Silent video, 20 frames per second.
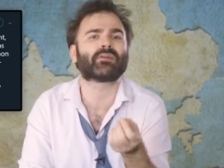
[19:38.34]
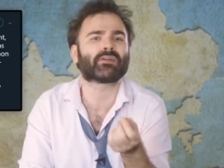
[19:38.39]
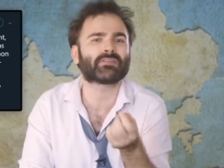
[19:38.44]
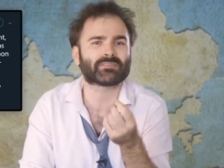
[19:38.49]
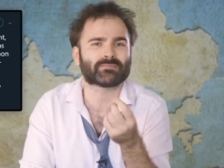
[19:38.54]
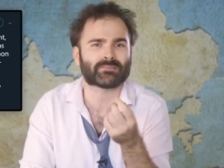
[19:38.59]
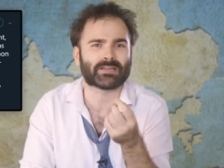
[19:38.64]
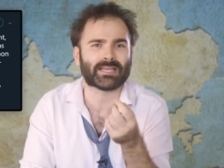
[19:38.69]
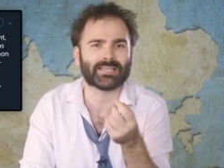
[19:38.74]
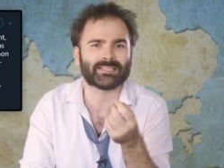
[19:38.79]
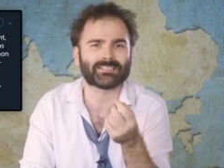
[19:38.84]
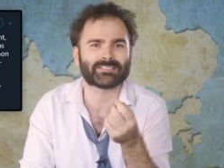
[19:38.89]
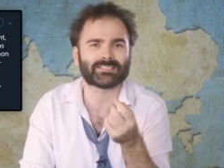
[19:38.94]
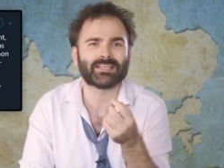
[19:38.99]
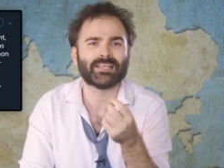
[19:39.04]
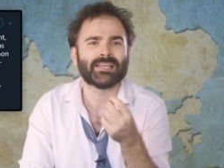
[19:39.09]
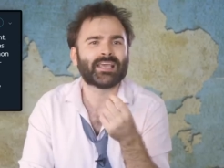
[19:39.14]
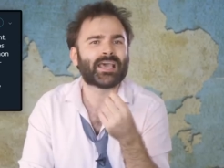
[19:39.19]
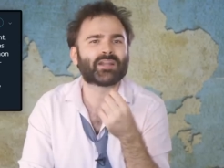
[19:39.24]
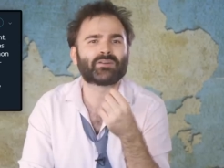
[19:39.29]
birth rates
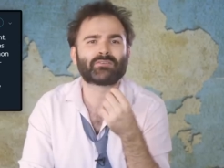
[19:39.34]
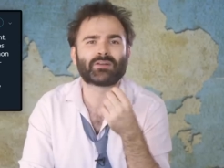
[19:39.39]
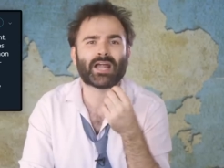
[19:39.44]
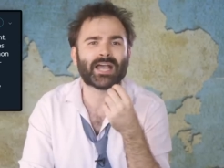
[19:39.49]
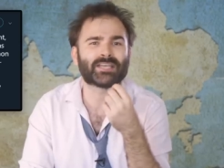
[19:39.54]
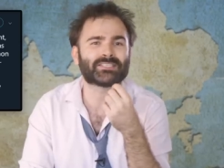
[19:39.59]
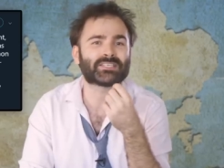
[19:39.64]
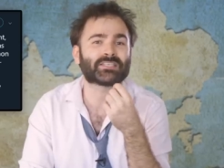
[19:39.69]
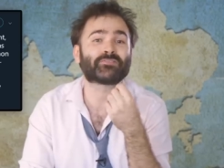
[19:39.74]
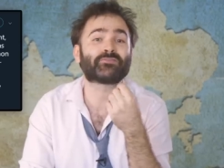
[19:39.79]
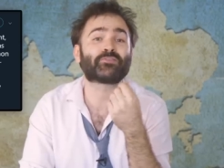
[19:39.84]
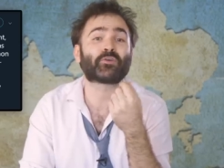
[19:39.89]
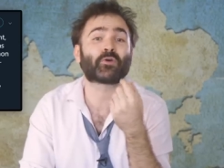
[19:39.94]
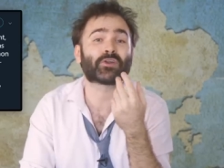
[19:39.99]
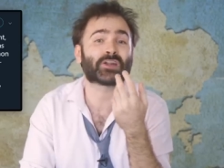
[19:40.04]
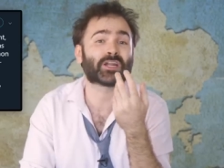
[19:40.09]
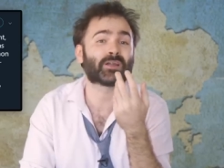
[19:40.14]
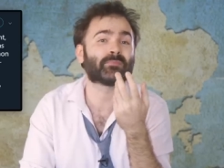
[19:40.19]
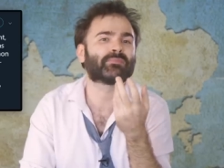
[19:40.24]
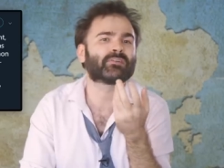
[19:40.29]
and rising
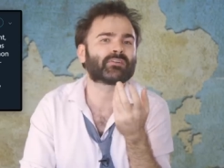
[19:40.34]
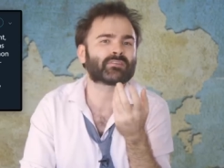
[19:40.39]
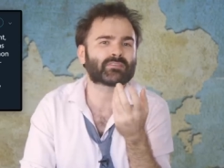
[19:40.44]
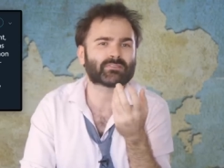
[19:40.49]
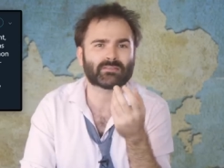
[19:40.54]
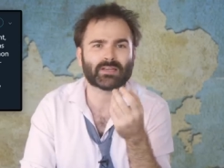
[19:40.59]
foreigner birth